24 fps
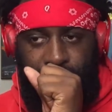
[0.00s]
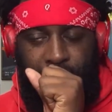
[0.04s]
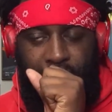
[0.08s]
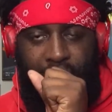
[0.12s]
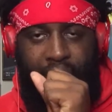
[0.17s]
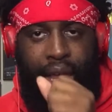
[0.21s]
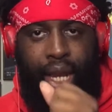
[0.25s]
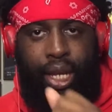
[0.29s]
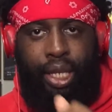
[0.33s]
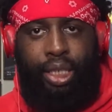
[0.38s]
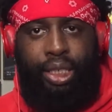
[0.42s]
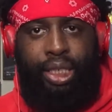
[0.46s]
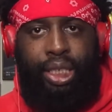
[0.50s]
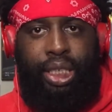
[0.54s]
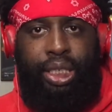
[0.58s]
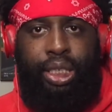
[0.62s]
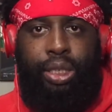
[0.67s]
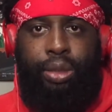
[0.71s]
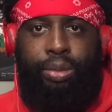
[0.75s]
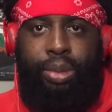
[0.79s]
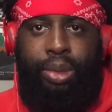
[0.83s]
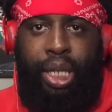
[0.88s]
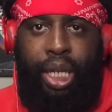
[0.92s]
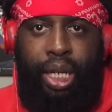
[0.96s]
Atticus ends
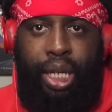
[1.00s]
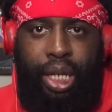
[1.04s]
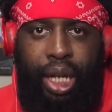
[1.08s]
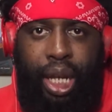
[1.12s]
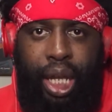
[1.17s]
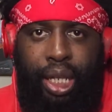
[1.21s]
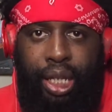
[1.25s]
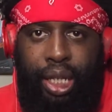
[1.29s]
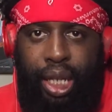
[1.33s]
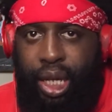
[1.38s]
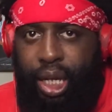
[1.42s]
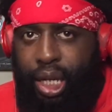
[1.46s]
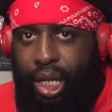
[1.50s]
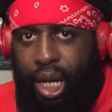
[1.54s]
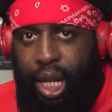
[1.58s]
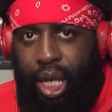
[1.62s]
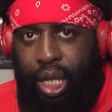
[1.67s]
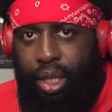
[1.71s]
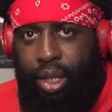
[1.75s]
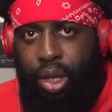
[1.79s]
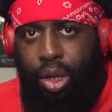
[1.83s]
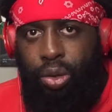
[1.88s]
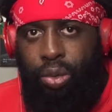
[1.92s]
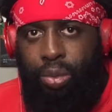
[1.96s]
up telling like Leti,
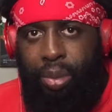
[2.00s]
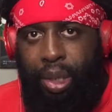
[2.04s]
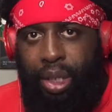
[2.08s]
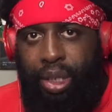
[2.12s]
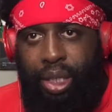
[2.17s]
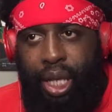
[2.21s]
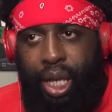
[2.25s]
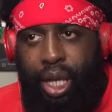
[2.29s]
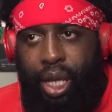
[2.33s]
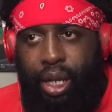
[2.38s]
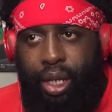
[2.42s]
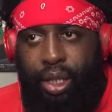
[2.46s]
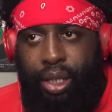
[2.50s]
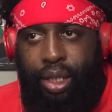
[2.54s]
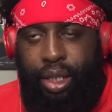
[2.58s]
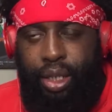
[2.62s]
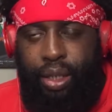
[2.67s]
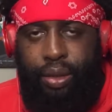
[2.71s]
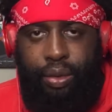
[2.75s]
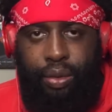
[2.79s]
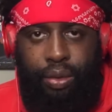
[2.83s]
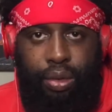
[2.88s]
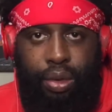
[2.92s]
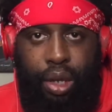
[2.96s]
like, yo, my daddy
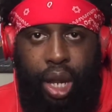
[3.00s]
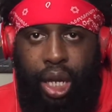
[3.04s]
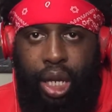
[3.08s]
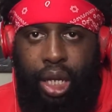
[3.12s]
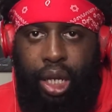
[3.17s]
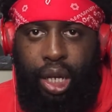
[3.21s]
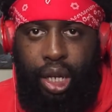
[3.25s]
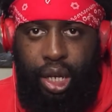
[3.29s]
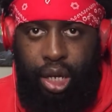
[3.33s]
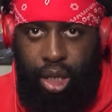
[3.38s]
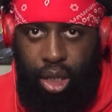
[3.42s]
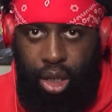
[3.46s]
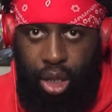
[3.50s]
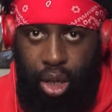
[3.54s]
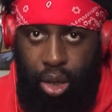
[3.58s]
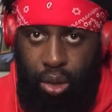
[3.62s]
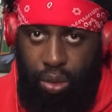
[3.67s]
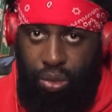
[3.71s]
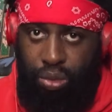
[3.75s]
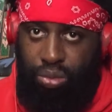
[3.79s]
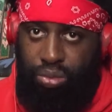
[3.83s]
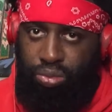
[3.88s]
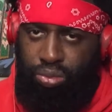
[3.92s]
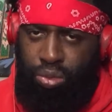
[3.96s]
didn't like let her
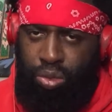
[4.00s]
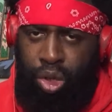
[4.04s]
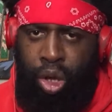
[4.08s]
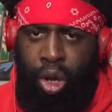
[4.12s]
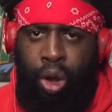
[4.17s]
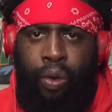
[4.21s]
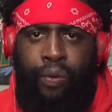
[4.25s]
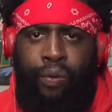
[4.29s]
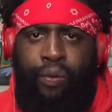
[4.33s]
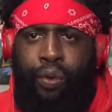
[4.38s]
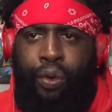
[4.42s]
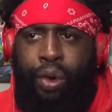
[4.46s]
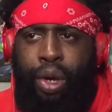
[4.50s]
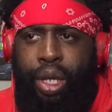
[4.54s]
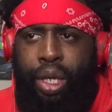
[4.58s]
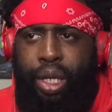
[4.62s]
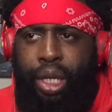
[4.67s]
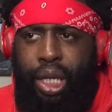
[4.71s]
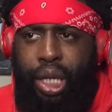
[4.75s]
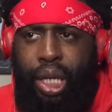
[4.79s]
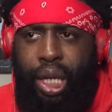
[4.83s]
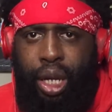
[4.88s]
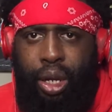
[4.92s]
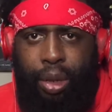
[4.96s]
go free.
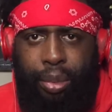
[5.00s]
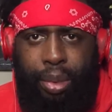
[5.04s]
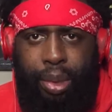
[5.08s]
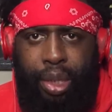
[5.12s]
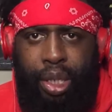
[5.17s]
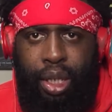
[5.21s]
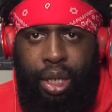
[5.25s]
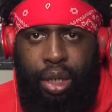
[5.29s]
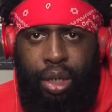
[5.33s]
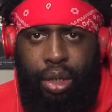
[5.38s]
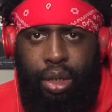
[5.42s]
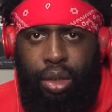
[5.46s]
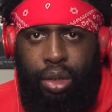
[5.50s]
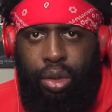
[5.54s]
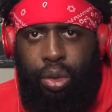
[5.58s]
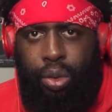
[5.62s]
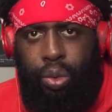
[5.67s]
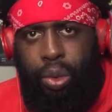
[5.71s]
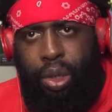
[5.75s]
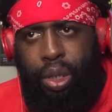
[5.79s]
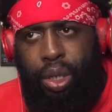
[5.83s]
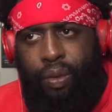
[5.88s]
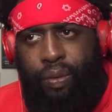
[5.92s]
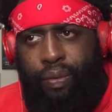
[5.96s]
He ended up killing her or
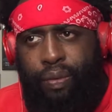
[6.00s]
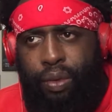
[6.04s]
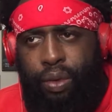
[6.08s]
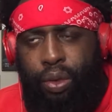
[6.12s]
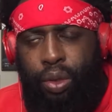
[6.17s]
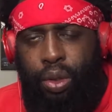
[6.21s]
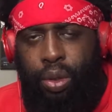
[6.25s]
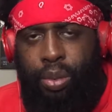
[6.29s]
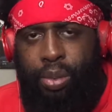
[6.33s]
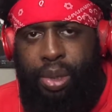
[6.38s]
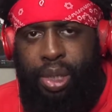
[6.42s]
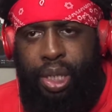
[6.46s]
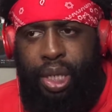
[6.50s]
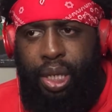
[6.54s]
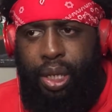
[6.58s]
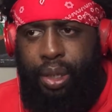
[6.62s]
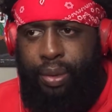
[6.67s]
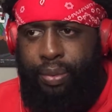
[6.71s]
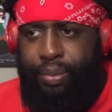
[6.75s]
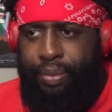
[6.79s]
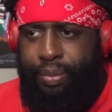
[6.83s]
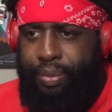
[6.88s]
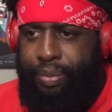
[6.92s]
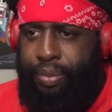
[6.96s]
whatever, you know what I'm saying?
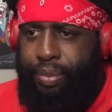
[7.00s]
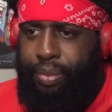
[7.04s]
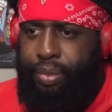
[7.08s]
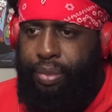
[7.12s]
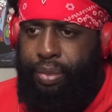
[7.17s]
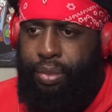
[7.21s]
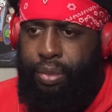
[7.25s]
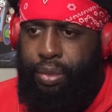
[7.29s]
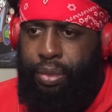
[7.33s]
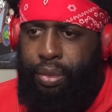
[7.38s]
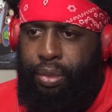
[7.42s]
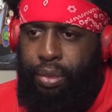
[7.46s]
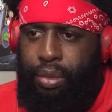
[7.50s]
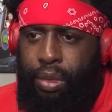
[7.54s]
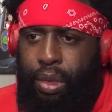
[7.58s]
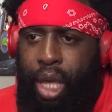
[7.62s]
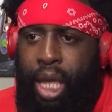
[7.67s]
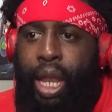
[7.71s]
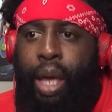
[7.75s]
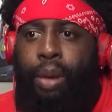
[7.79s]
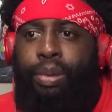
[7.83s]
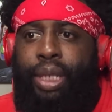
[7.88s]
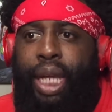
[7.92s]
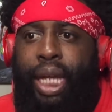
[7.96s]

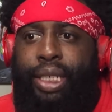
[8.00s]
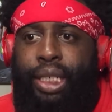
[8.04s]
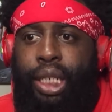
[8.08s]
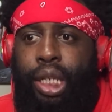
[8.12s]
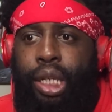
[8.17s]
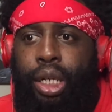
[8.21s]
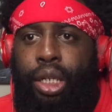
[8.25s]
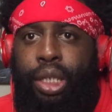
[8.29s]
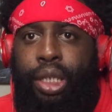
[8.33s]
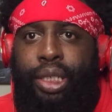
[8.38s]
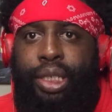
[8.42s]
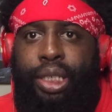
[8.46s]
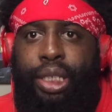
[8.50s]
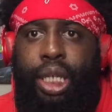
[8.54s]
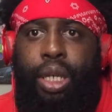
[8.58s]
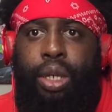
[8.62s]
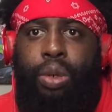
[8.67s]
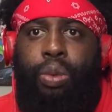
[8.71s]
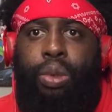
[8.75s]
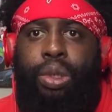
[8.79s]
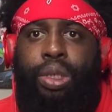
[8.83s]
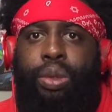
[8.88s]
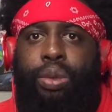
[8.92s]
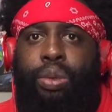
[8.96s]
And that was actually a good
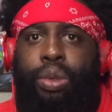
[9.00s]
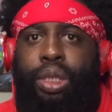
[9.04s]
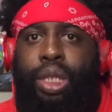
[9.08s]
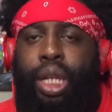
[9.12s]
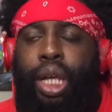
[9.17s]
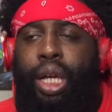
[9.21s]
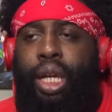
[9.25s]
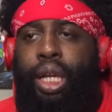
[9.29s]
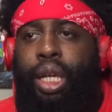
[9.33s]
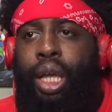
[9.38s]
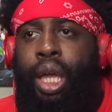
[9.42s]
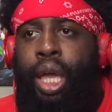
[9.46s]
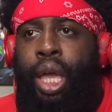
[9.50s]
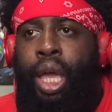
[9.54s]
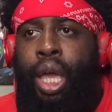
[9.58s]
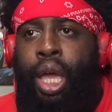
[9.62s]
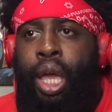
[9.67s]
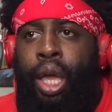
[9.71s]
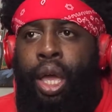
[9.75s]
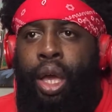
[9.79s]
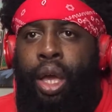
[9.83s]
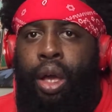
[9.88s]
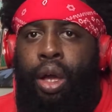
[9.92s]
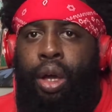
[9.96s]
scene where she was like,
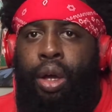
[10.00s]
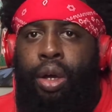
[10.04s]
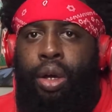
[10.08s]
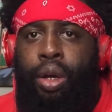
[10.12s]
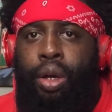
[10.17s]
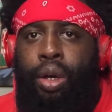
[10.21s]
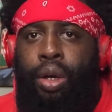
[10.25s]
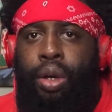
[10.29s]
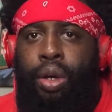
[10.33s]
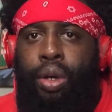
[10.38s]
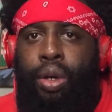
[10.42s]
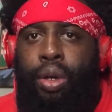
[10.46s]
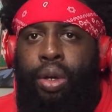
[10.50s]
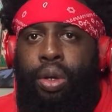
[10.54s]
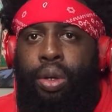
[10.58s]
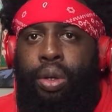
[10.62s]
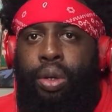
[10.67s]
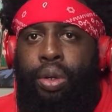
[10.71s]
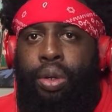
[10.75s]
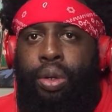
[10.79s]
when